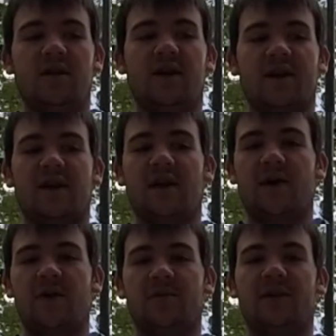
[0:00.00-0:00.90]
that could allow
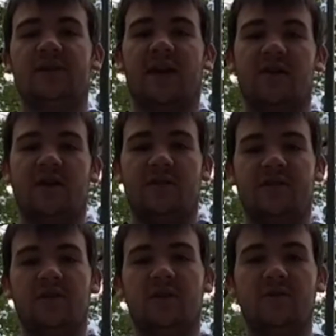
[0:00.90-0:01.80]
airplanes to carry
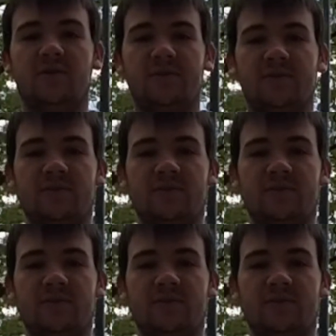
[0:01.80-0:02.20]
heavier loads.